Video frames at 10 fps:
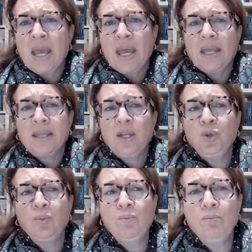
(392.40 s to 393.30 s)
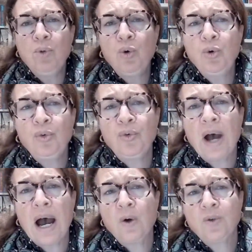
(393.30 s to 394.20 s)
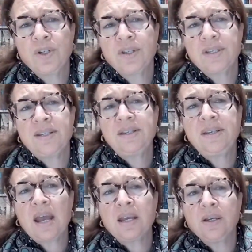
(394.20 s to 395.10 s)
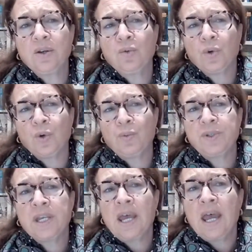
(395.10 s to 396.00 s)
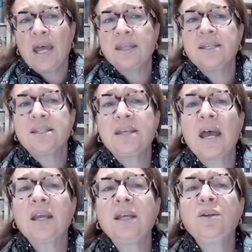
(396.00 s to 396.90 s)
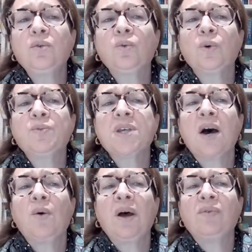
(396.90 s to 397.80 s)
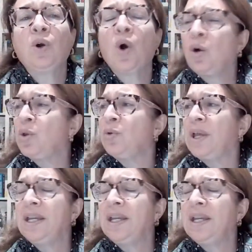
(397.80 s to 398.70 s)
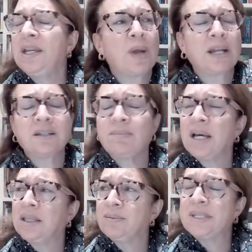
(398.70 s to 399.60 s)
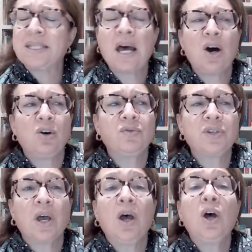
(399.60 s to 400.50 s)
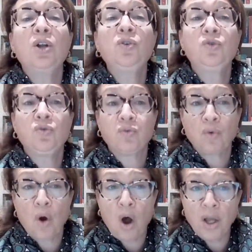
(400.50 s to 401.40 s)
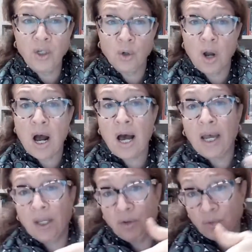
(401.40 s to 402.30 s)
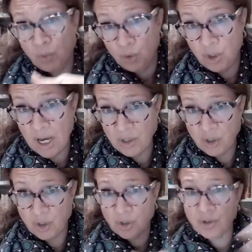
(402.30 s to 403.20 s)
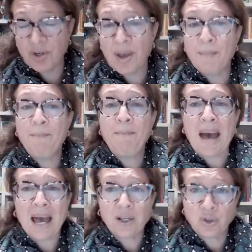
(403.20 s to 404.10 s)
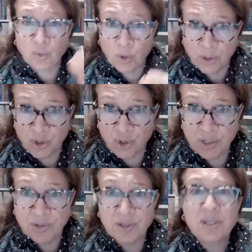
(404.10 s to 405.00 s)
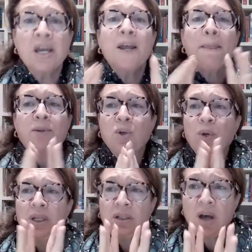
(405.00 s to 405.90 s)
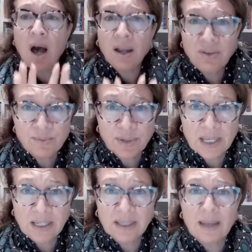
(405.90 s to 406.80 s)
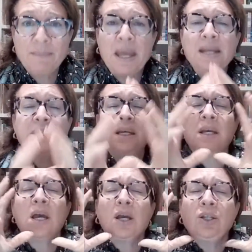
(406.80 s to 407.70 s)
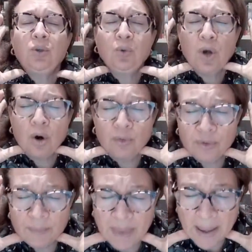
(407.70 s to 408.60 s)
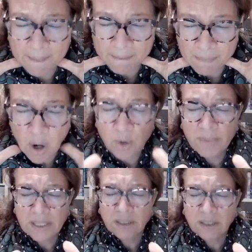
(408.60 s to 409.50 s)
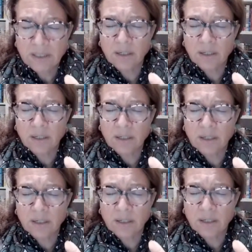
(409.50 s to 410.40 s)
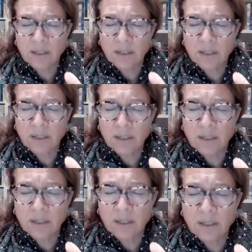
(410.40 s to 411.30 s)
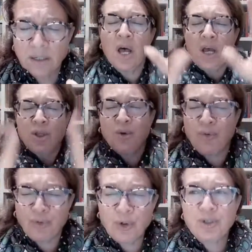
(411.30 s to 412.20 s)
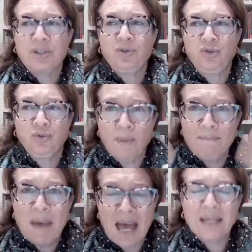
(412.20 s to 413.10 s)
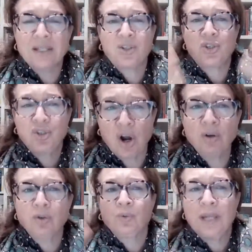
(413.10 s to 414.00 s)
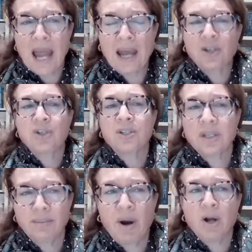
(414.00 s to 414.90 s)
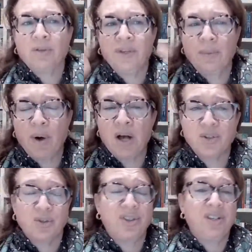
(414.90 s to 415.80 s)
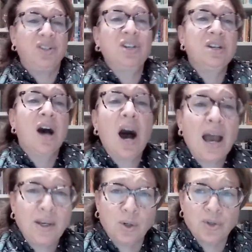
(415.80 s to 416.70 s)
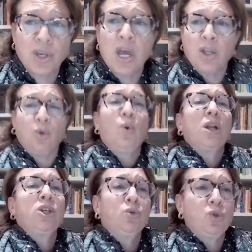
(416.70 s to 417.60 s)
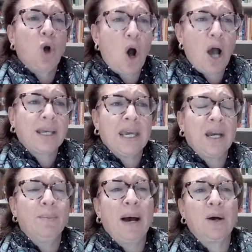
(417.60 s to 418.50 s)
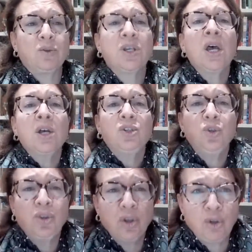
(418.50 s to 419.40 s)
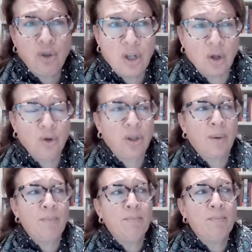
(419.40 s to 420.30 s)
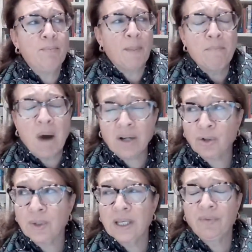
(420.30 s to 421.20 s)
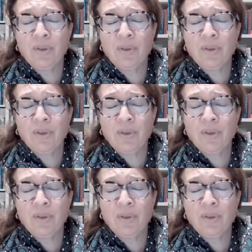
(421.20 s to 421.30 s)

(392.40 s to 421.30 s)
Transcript: And then you move out to the second groups. And the second groups, however, although they interact among themselves, draw your eye through gestures back towards Jesus. So in contemplating that painting, you go from that moment of Jesus' announcement of his betrayal, the first dramatic, startled reactions on the part of the apostles, the denials, the what are you talking about, to the muttering of